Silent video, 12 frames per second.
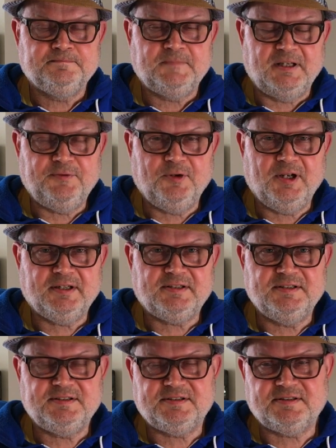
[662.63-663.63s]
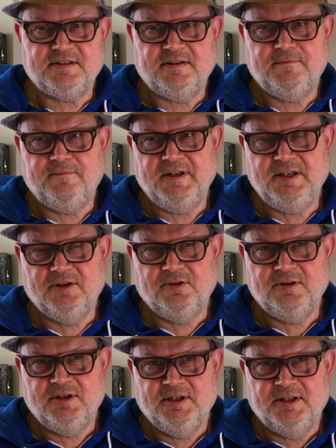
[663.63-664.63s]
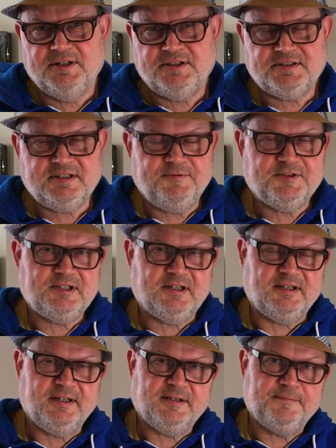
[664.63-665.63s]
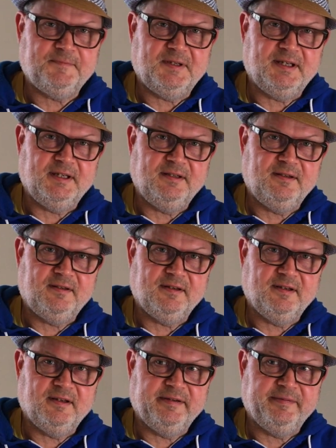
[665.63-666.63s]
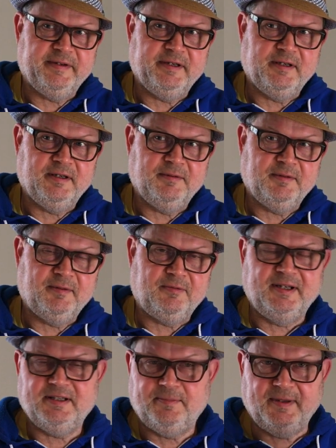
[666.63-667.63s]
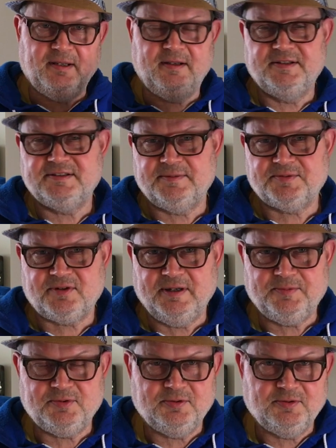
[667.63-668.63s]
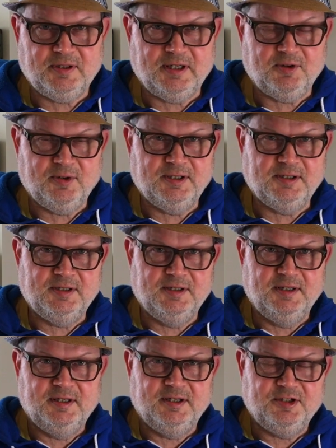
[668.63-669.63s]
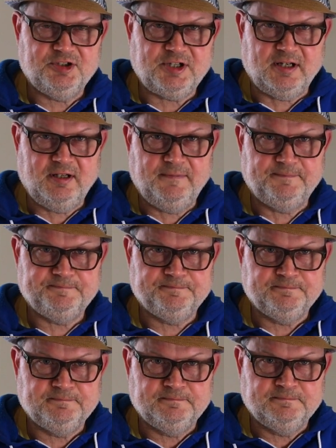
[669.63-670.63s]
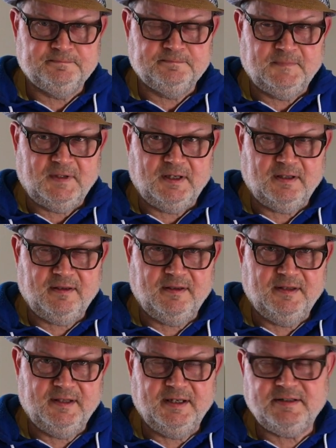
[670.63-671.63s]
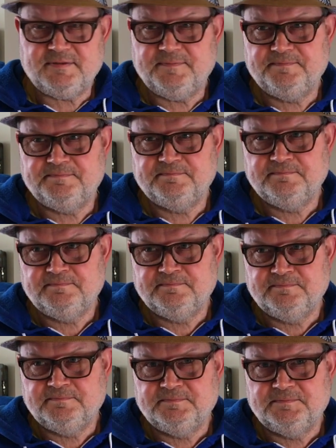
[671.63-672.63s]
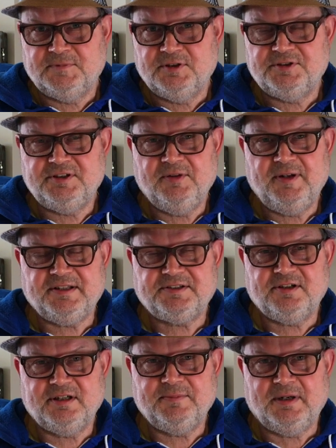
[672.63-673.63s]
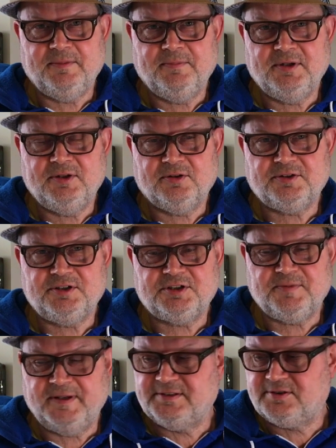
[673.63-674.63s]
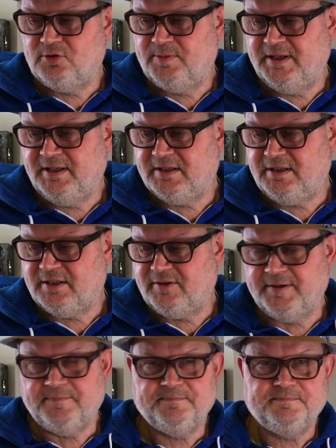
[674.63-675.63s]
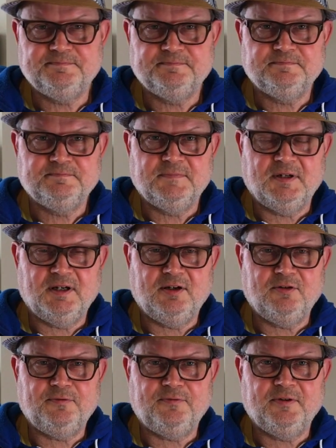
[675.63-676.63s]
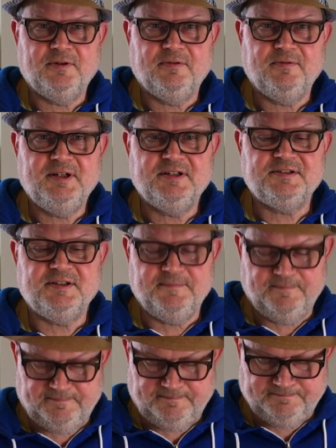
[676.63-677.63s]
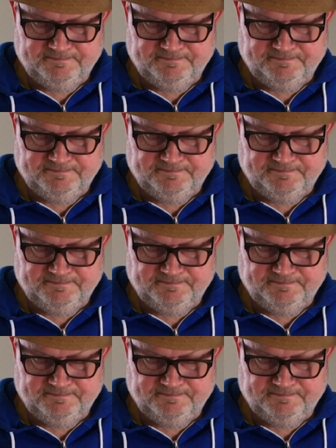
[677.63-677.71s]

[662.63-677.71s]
And if you like this video, just give us a like and ring the bell and subscribe to our channel. Other than that, see you next time. I'm Dr. Schweinsgruber in Calgary. Auf Wiedersehen.